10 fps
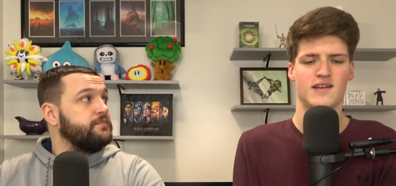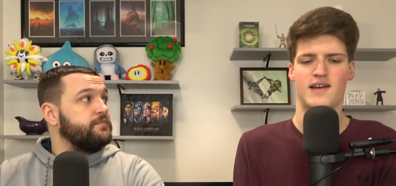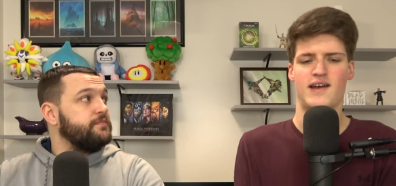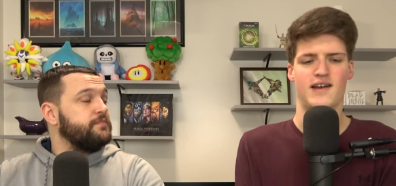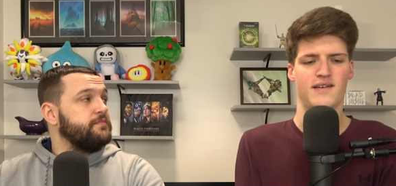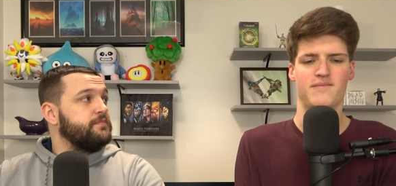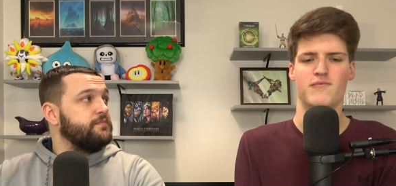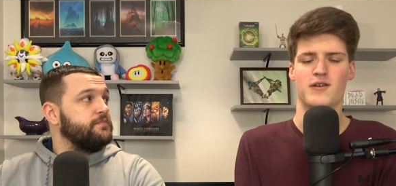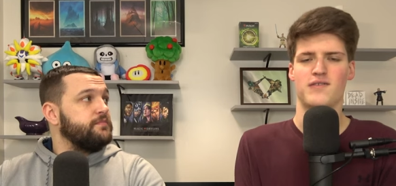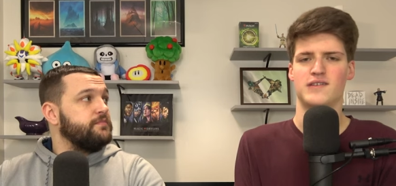Speaker 1: uh,
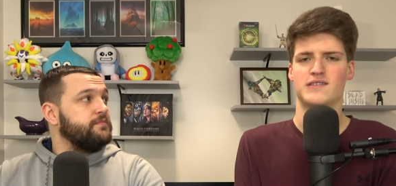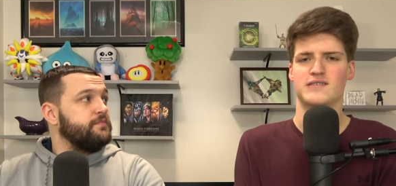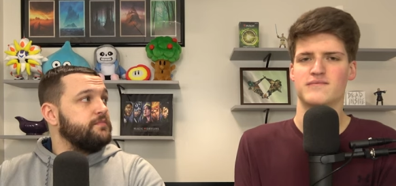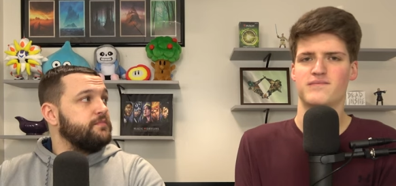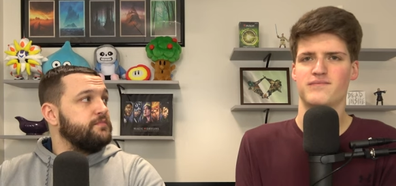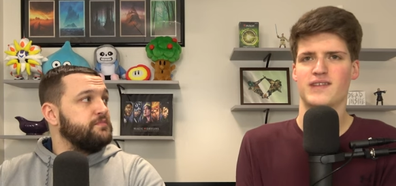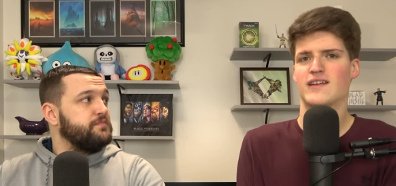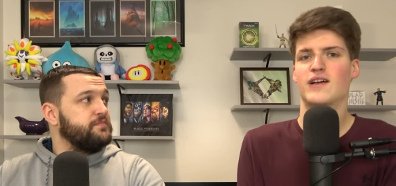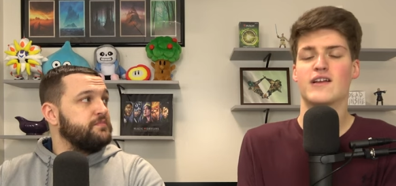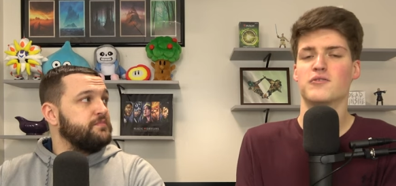one of these,
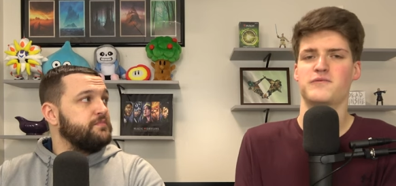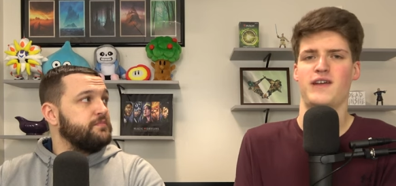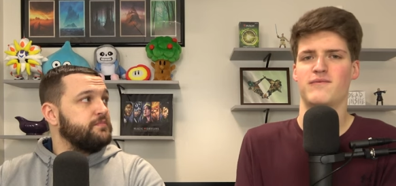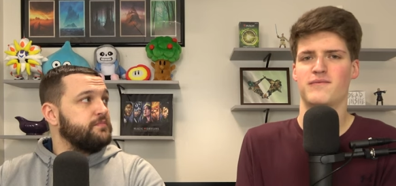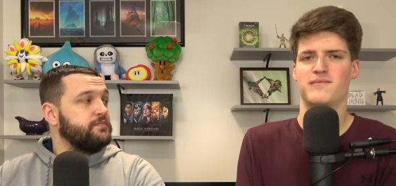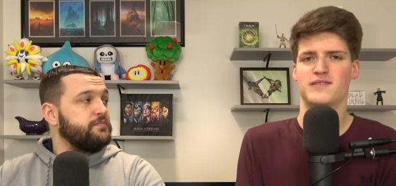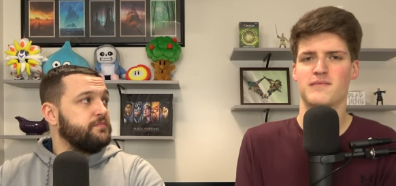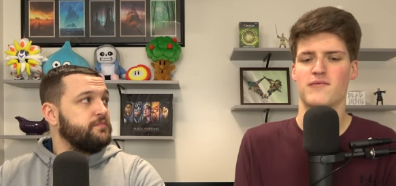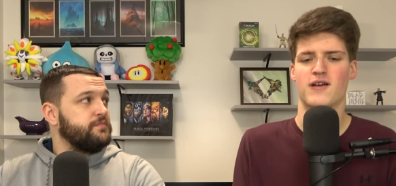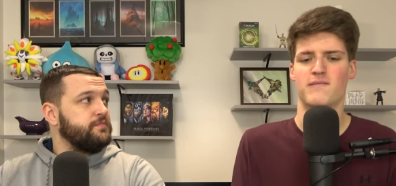like like cultivate,
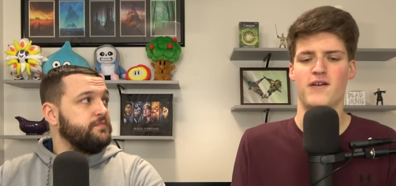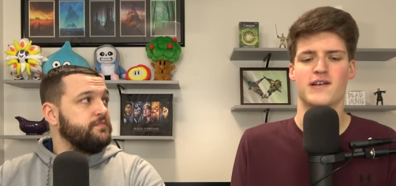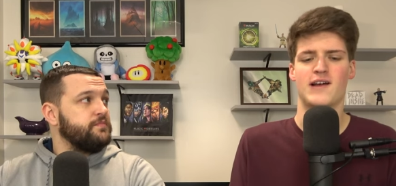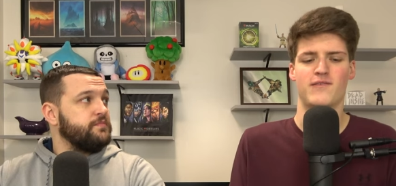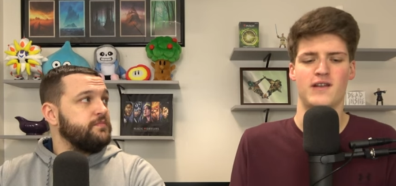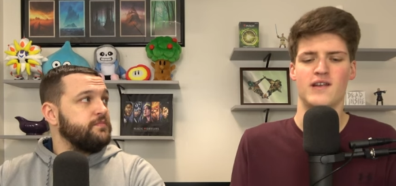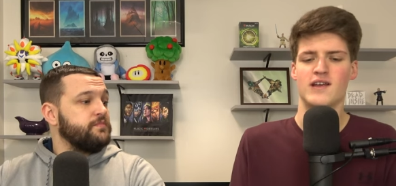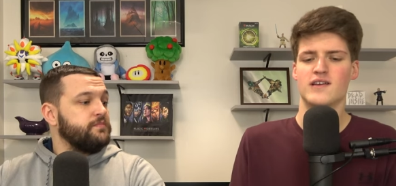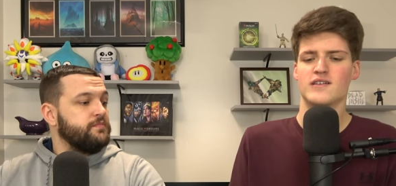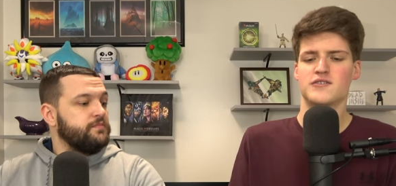something where I'm very confident.
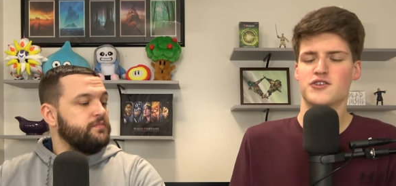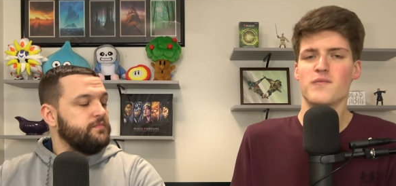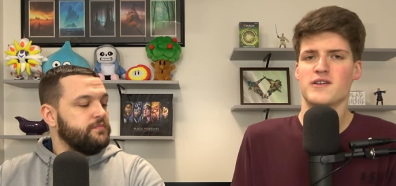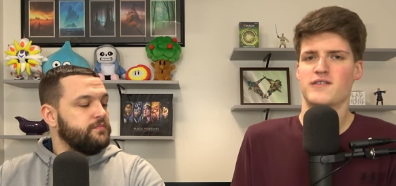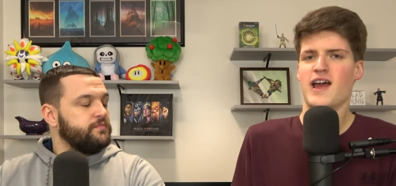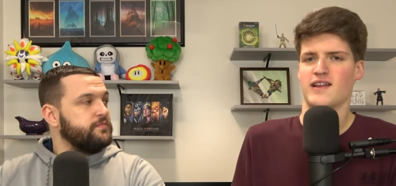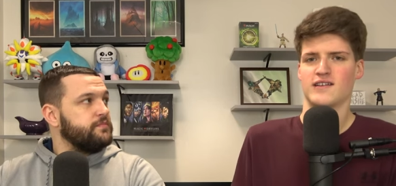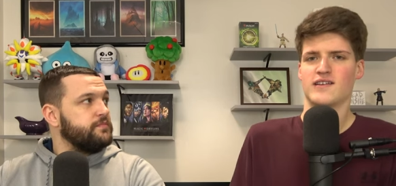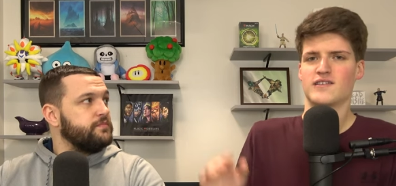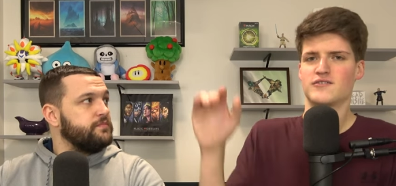Show me your deck.
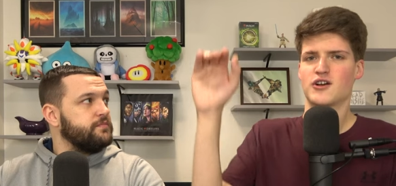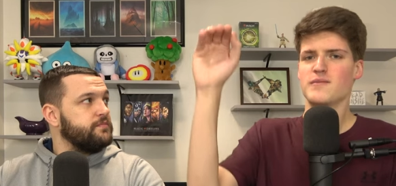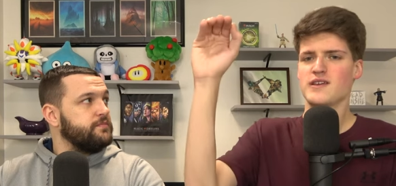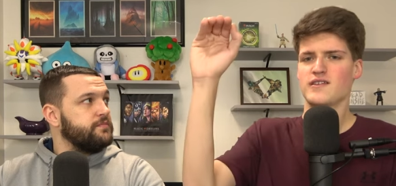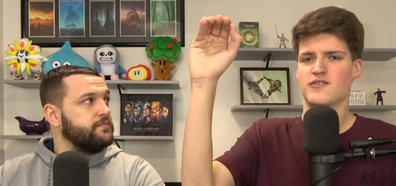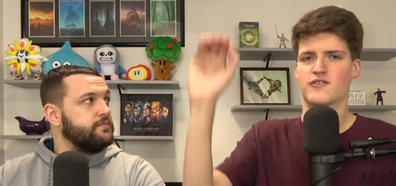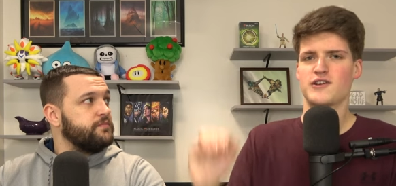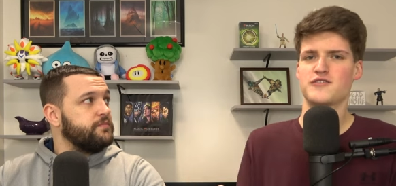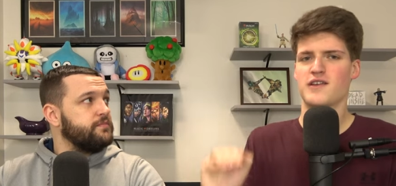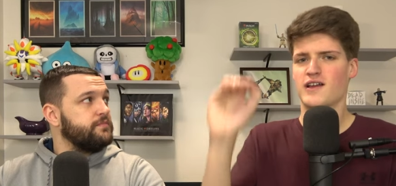Show me your
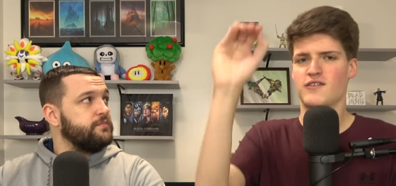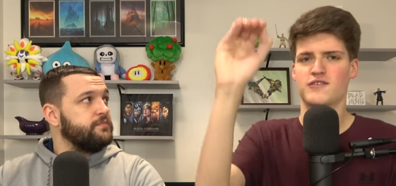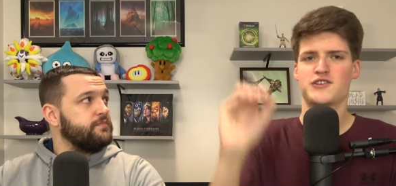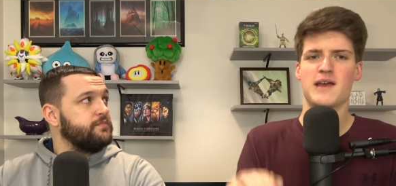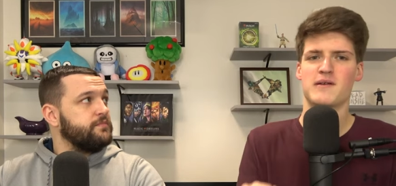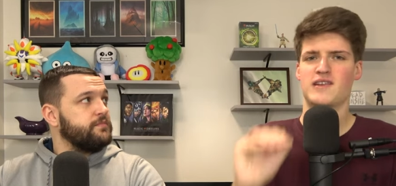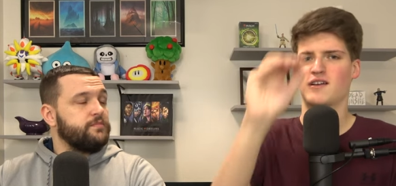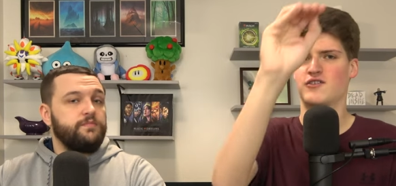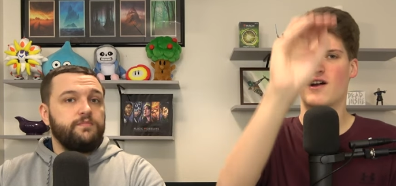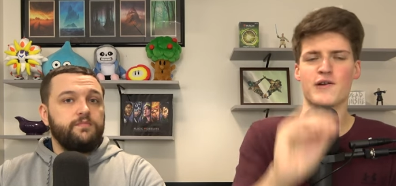creature deck, your enchantment
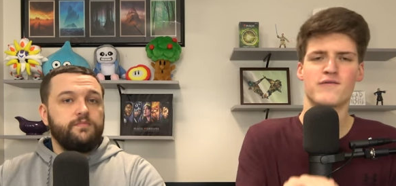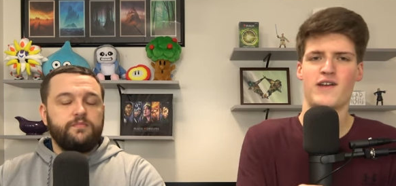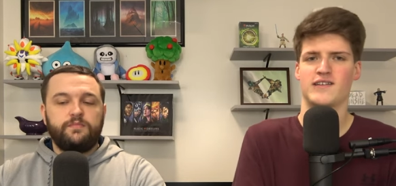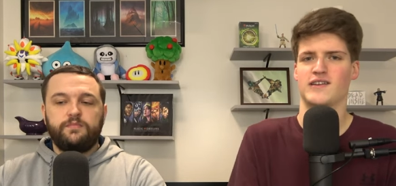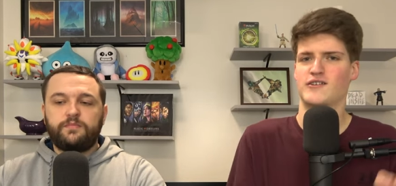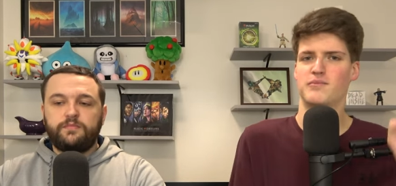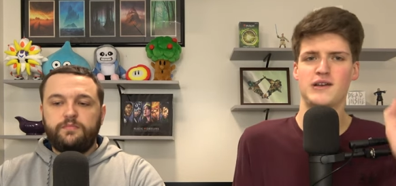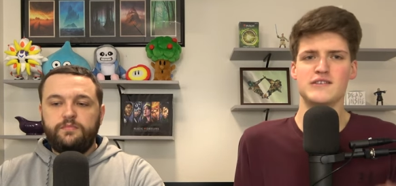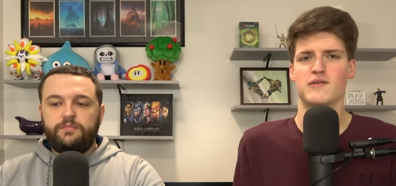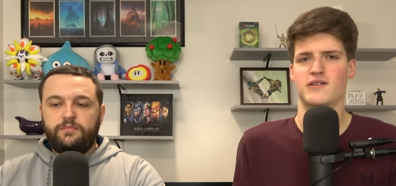deck, your artifact deck, your
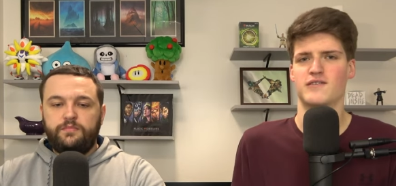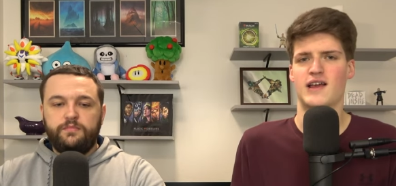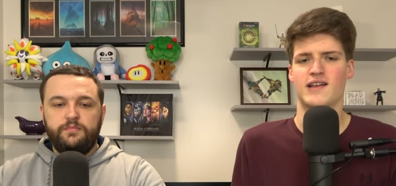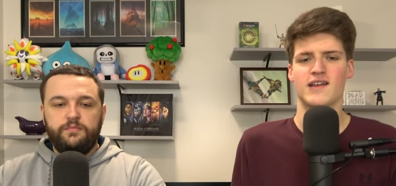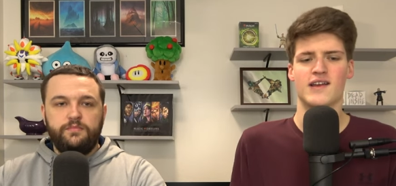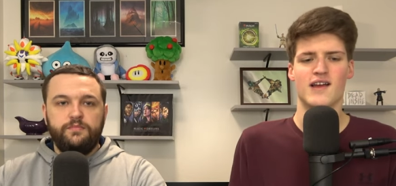planeswalker deck.